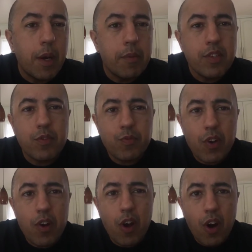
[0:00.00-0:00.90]
I mean, these are
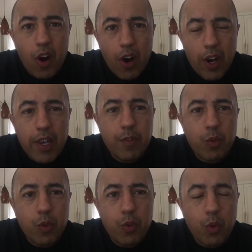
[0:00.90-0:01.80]
very high
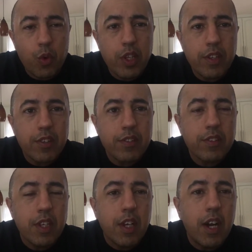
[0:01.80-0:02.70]
level thought leaders